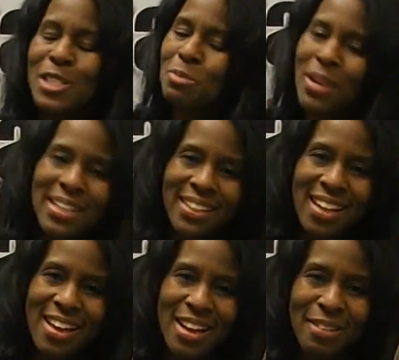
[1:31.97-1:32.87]
spreading
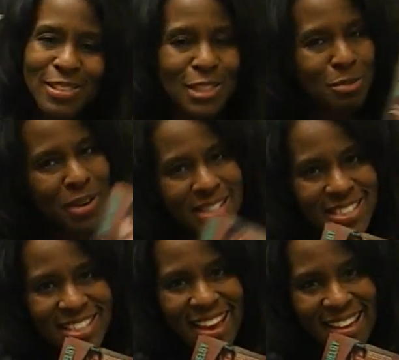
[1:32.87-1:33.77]
love and
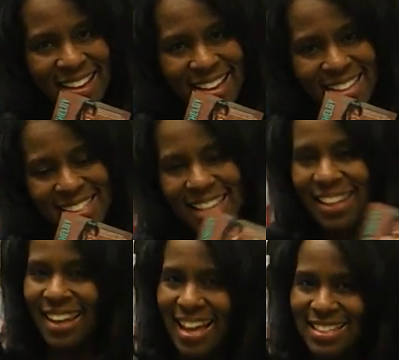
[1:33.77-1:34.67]
spreading jazz and
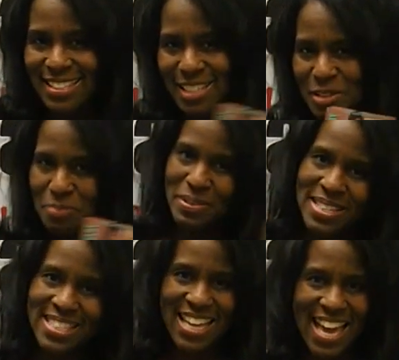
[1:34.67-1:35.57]
lots of good
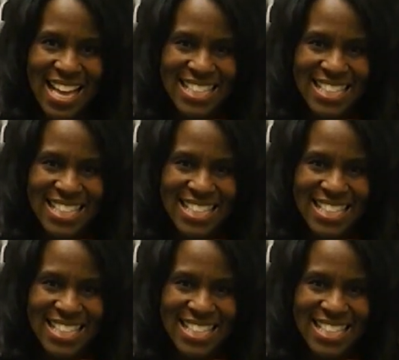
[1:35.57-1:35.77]
jazz.